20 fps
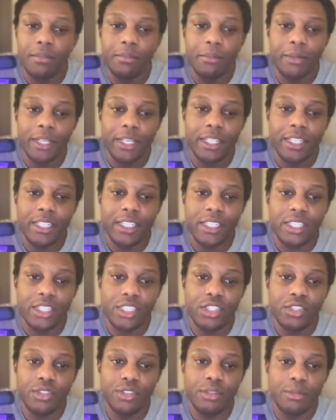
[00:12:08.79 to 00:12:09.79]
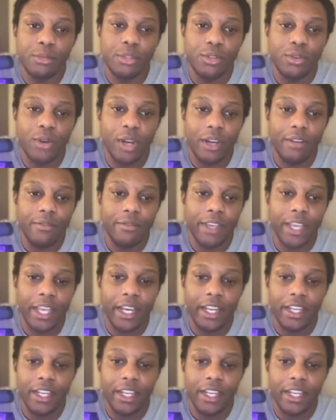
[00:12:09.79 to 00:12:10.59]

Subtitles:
But we're just going to take a couple of